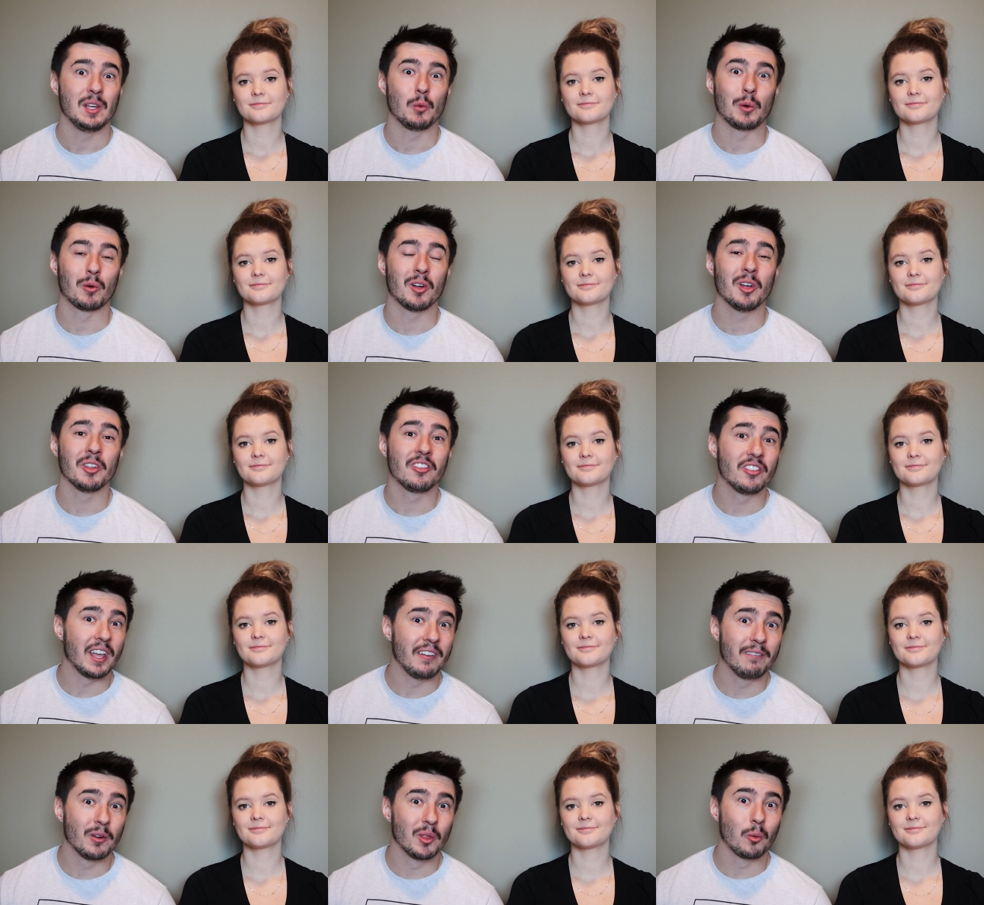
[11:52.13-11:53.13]
Speaker 1: We were all
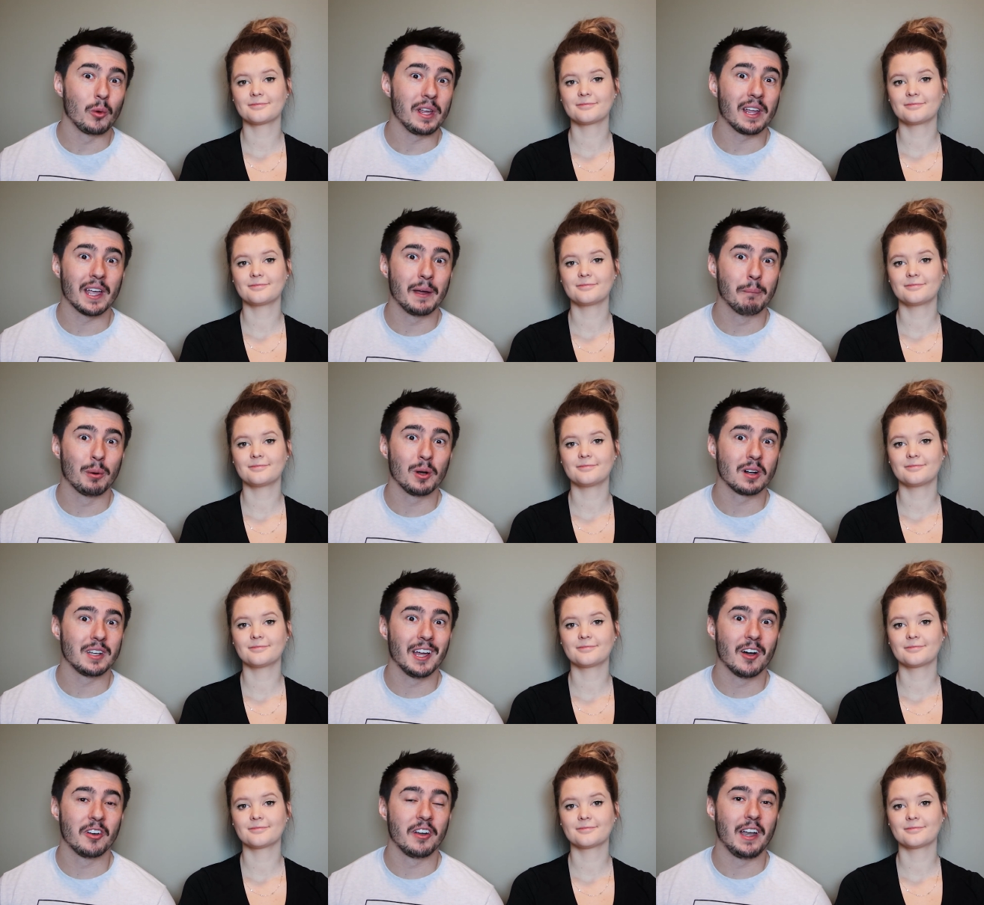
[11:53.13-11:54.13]
set for the weekend, booked
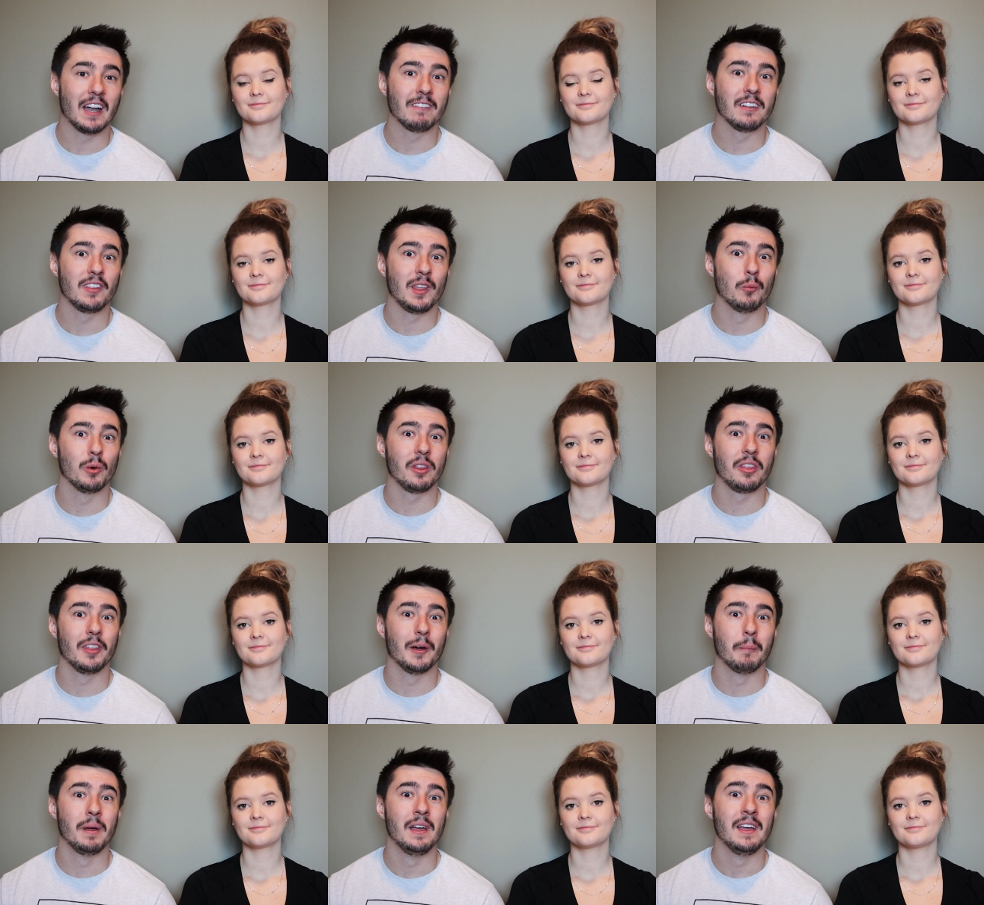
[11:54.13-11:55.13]
out and everything with
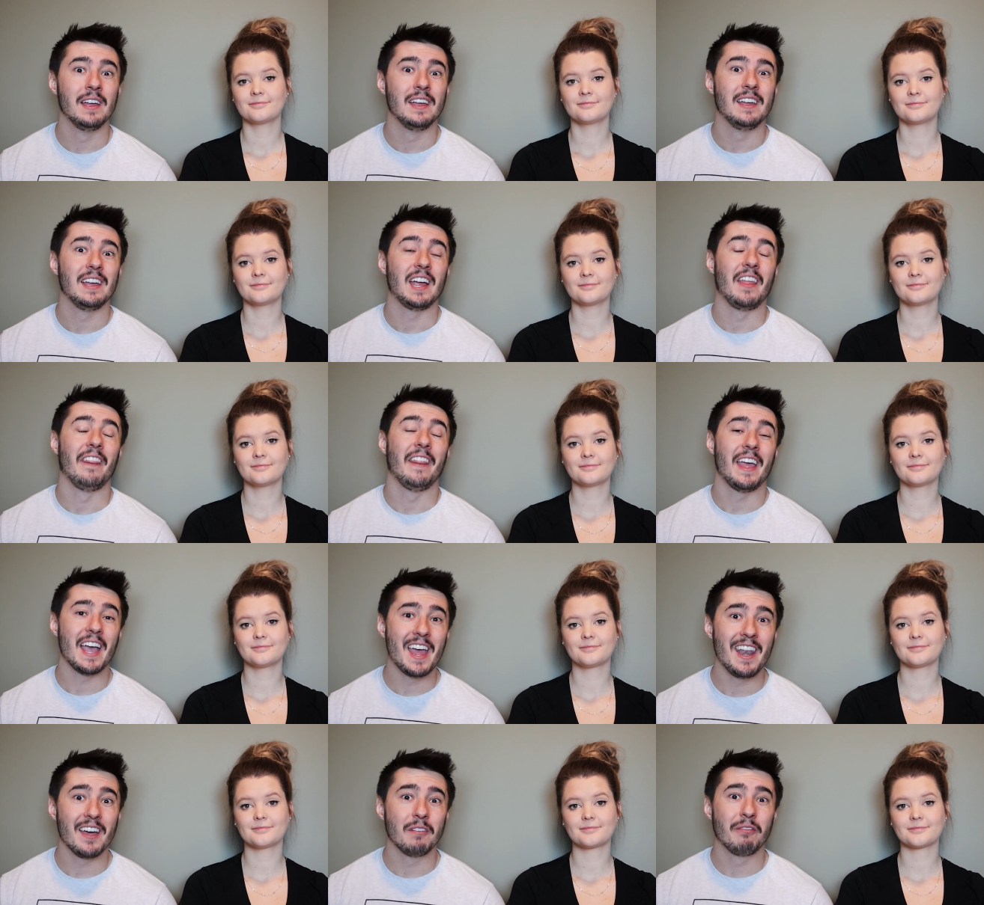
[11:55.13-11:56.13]
them. And
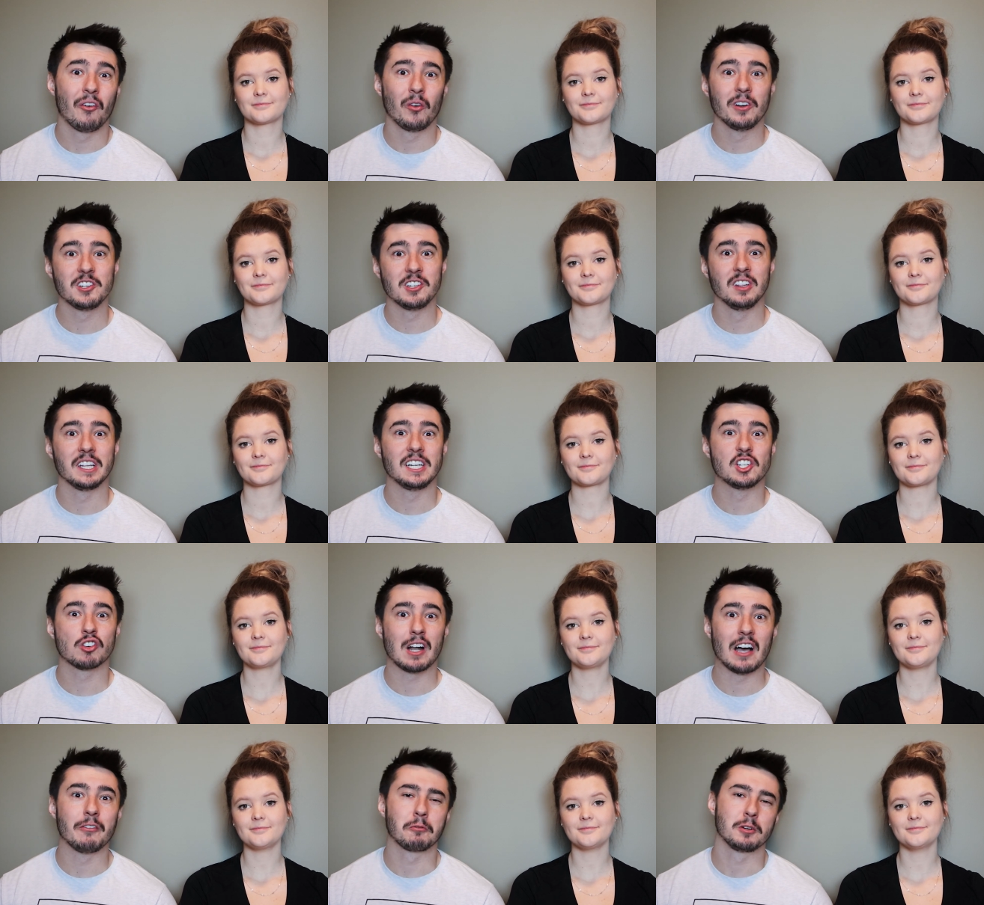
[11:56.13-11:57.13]
then, unfortunately,
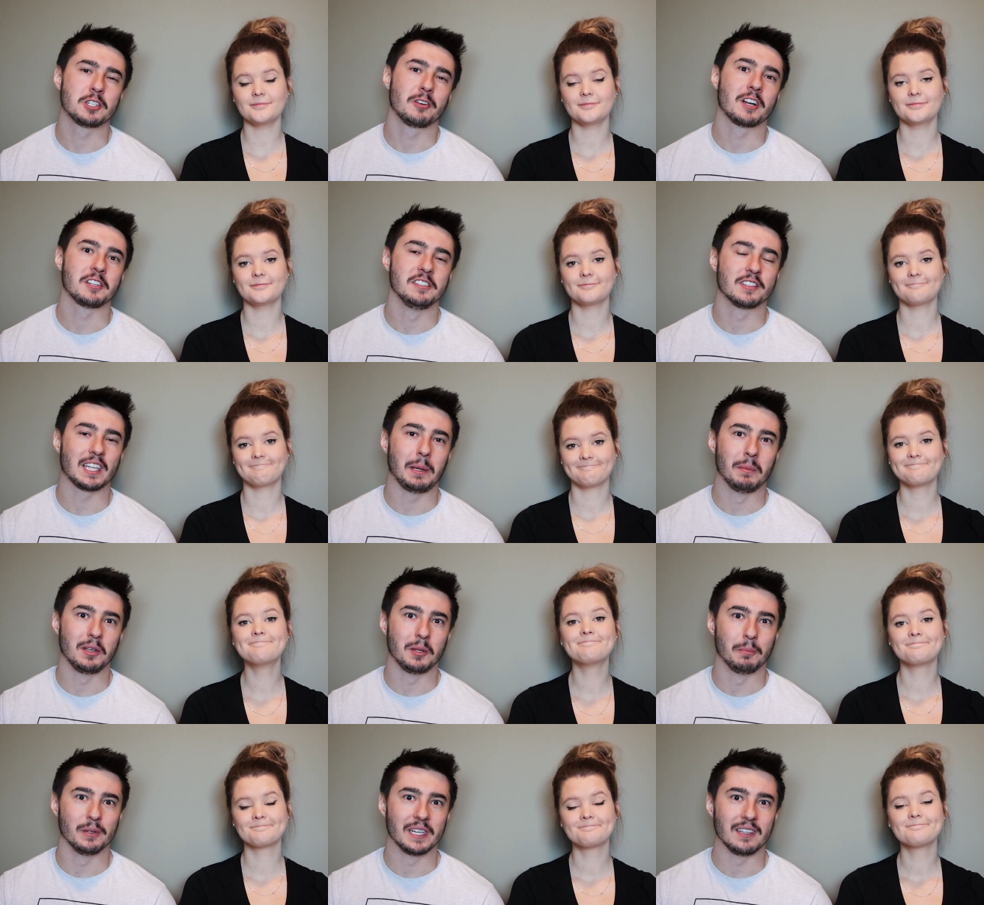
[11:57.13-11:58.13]
travel restrictions came
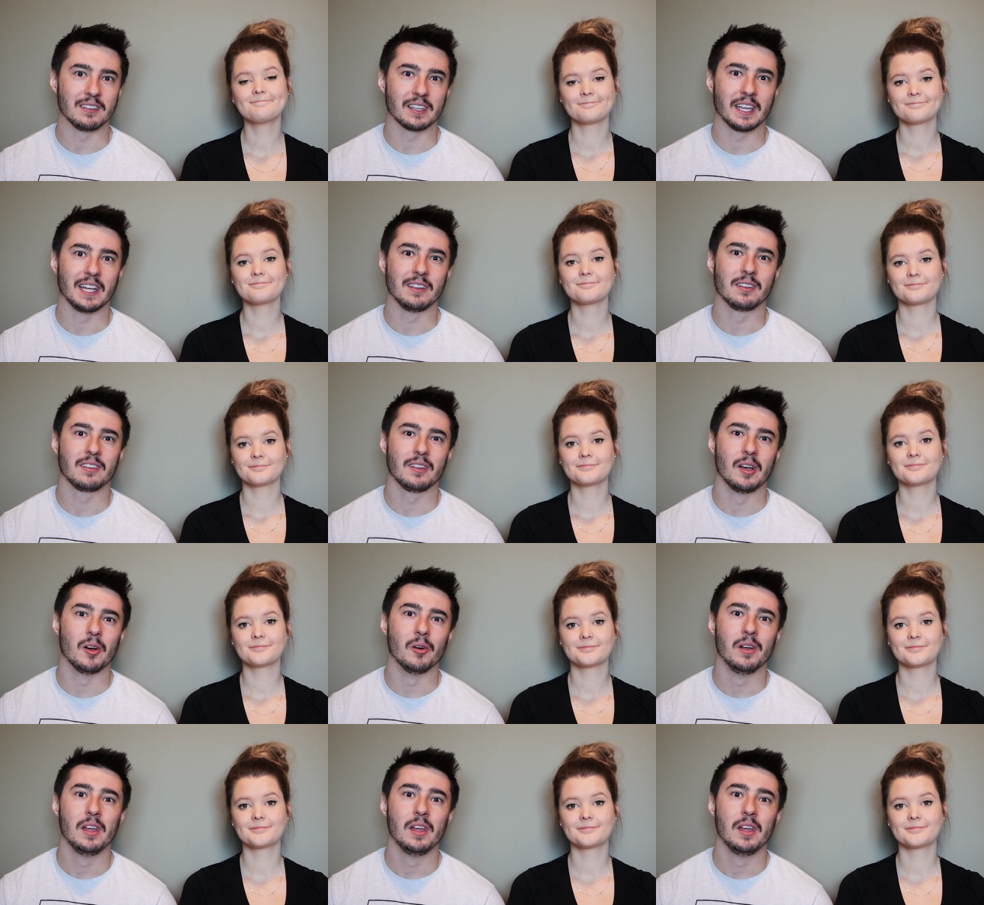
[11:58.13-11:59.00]
into place again, so